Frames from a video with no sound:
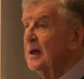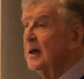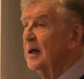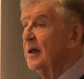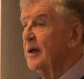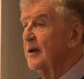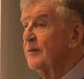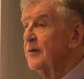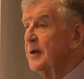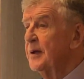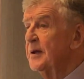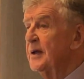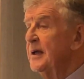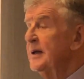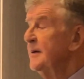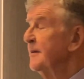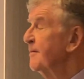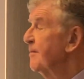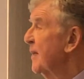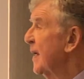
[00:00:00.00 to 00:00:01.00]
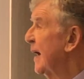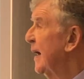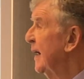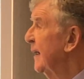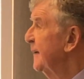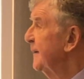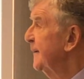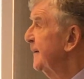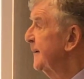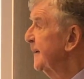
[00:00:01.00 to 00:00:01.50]
and everything.
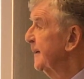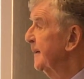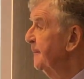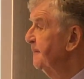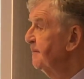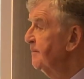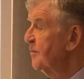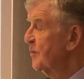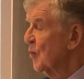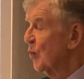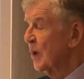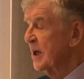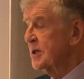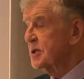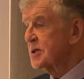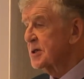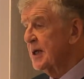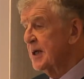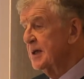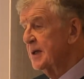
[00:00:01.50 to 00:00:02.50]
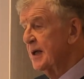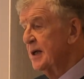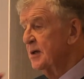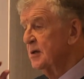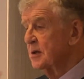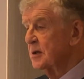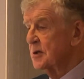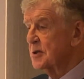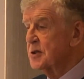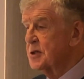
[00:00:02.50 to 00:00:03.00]
And once they
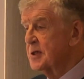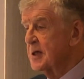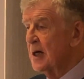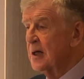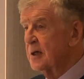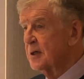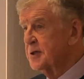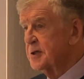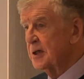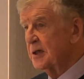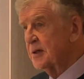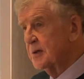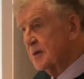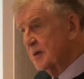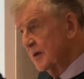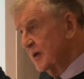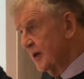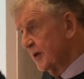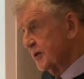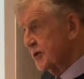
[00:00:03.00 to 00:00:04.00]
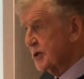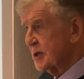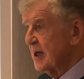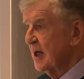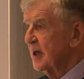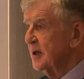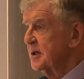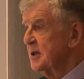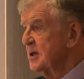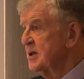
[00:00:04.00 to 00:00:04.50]
then got started and
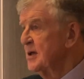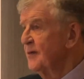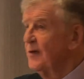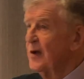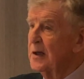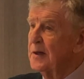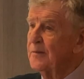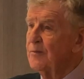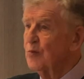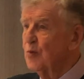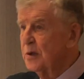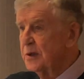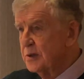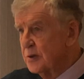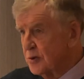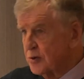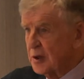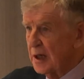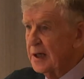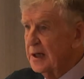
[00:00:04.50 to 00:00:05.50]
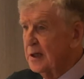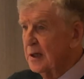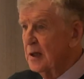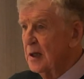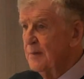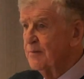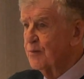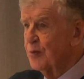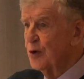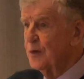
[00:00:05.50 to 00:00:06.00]
started developing training
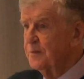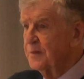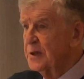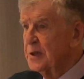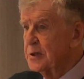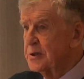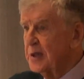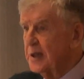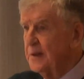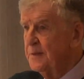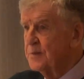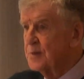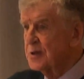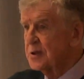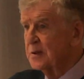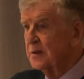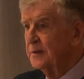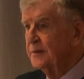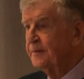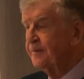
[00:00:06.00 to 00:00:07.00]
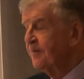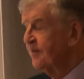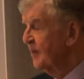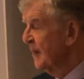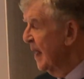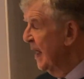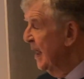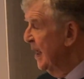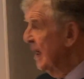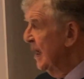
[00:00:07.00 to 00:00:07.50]
improvement teams,
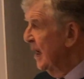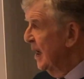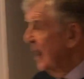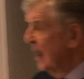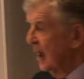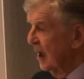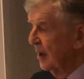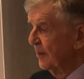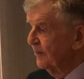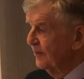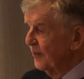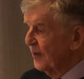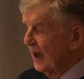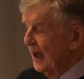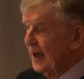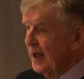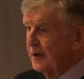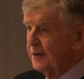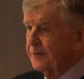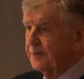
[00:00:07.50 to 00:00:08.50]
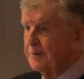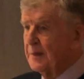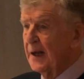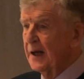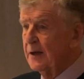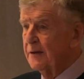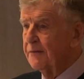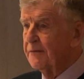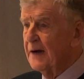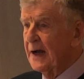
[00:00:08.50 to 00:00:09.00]
the head of
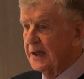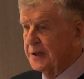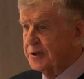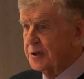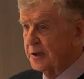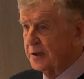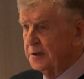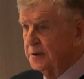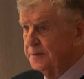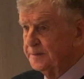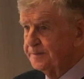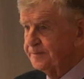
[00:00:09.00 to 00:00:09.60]
manufacture,